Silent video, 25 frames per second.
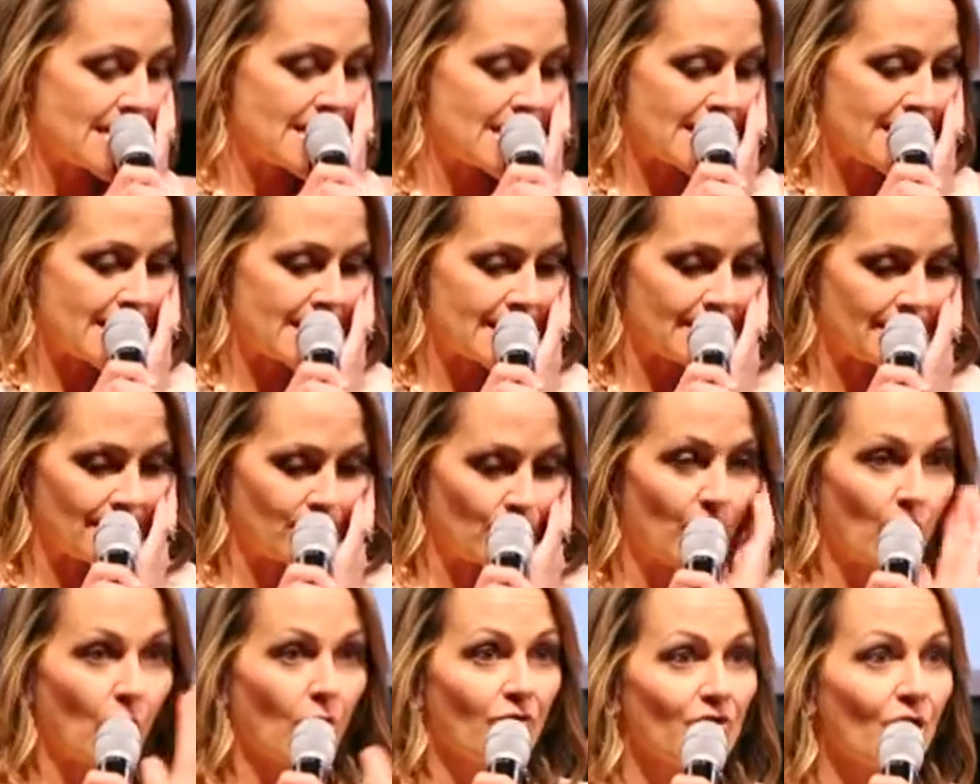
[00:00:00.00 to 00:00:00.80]

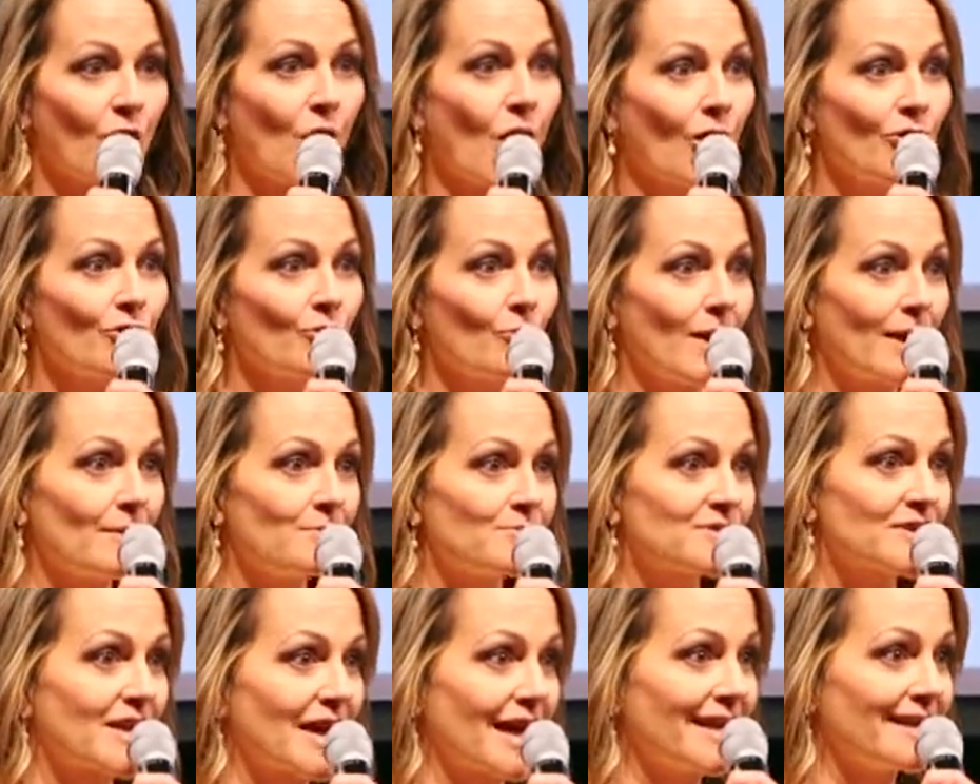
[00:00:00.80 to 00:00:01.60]
We overhauled the
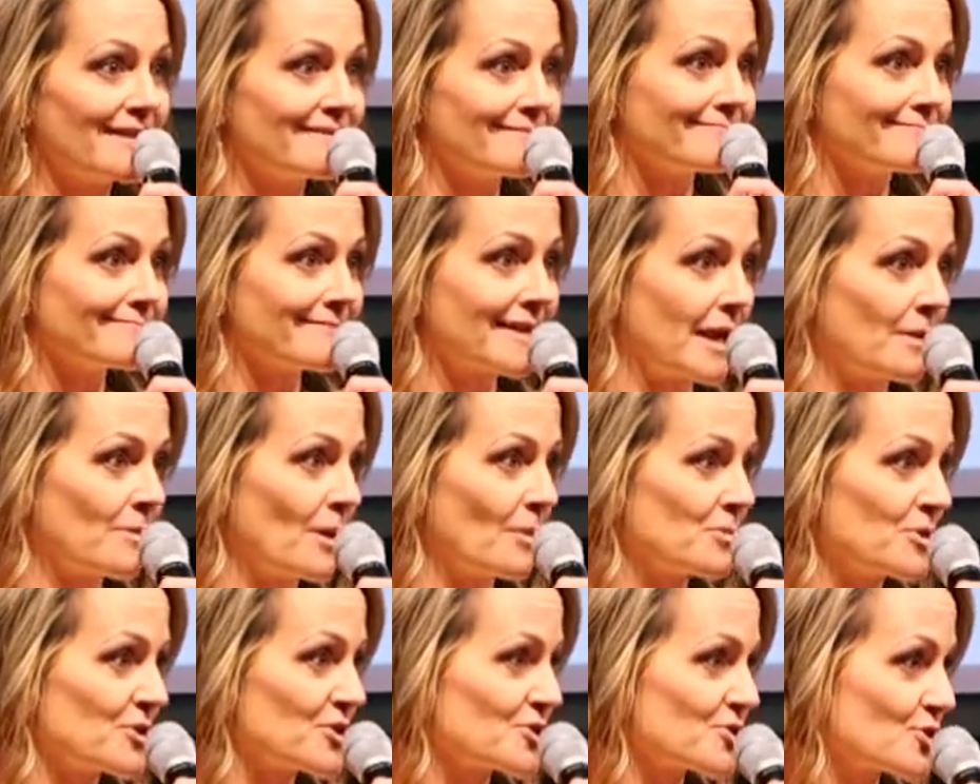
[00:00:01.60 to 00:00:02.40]
website and
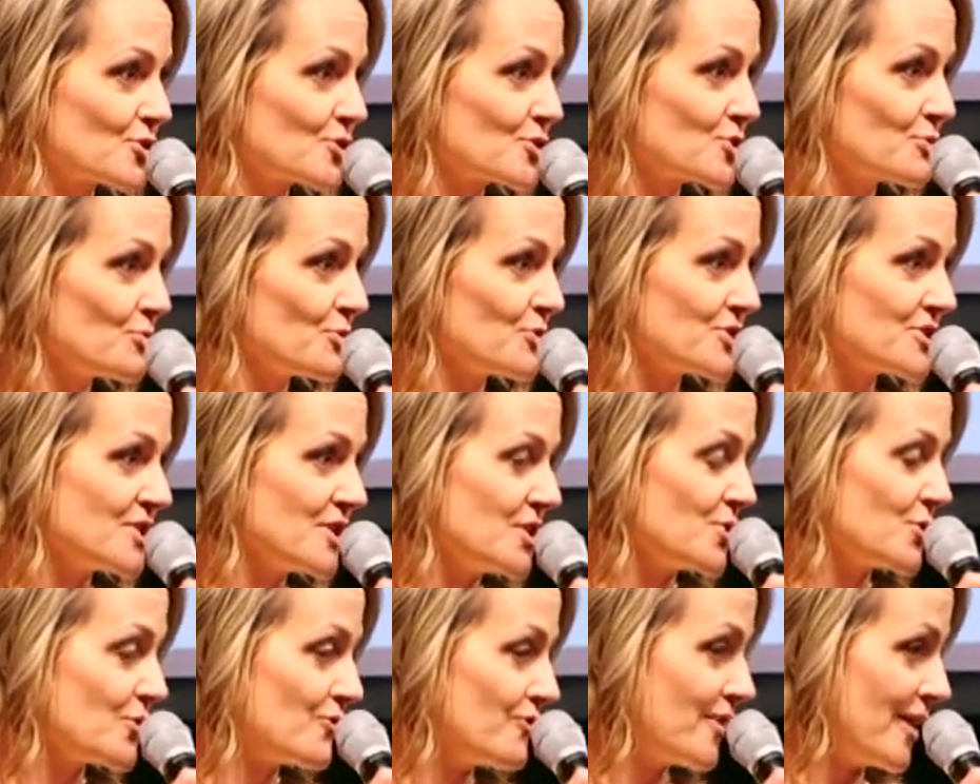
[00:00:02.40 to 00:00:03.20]
came up with a searchable
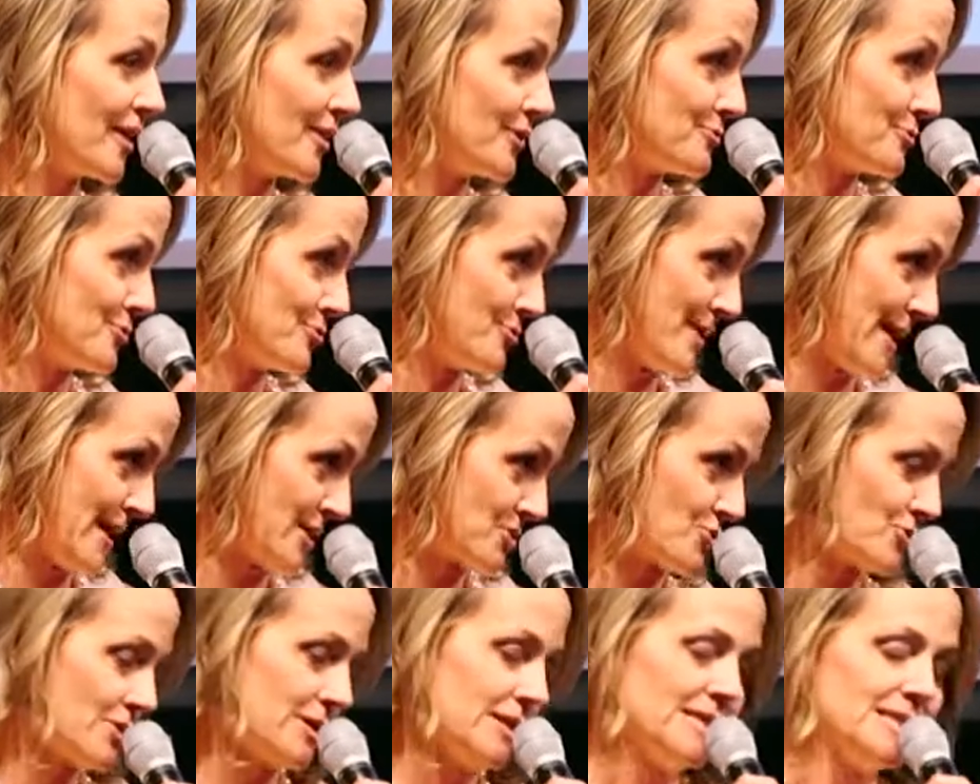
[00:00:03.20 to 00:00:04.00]
senior fellow
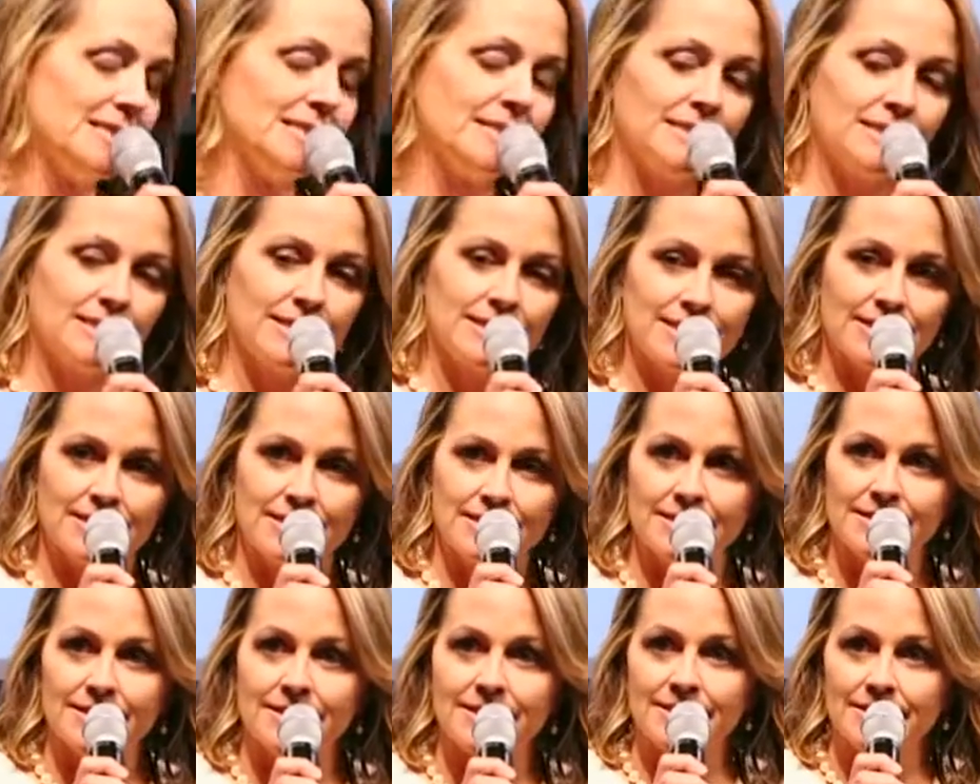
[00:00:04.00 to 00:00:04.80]
directory.
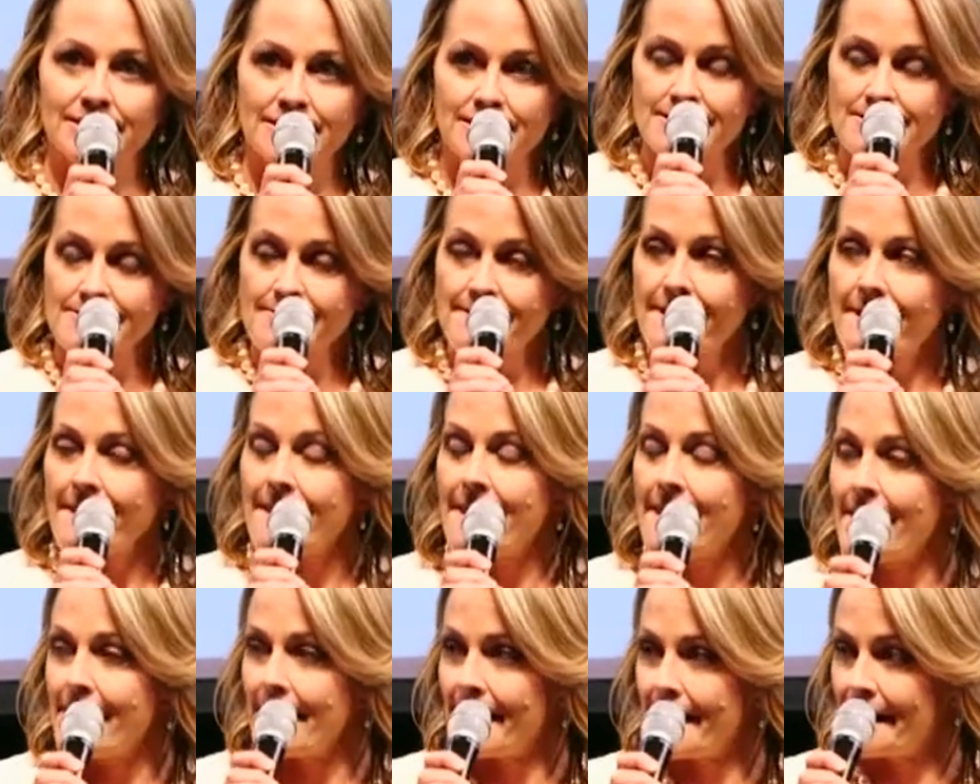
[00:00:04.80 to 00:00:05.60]

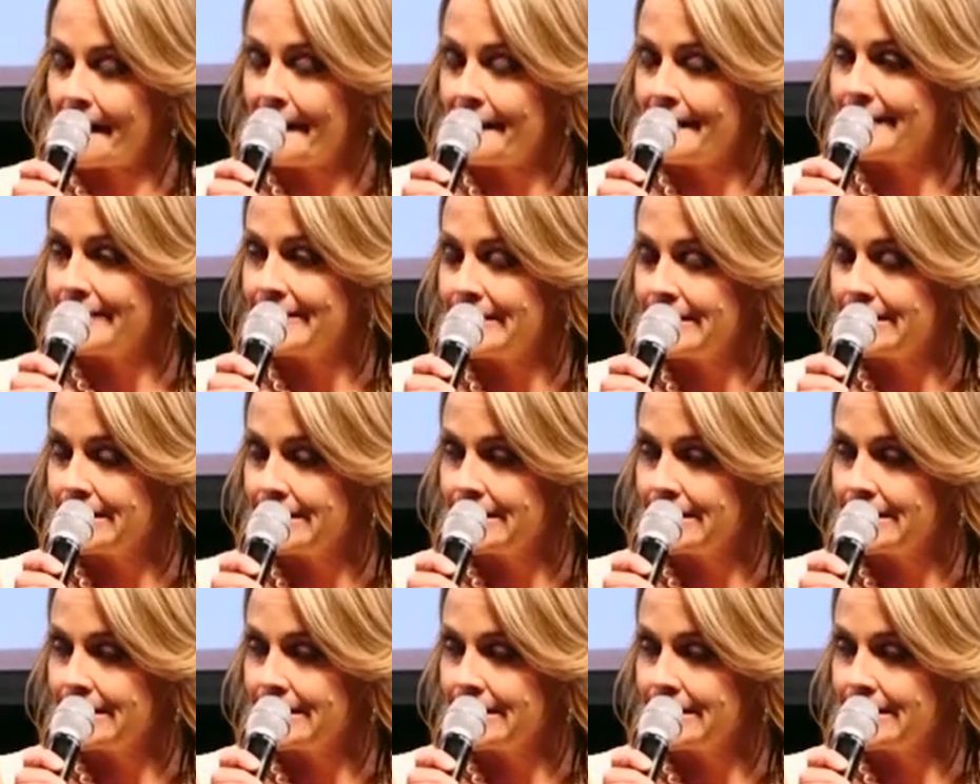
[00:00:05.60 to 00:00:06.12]
Yeah.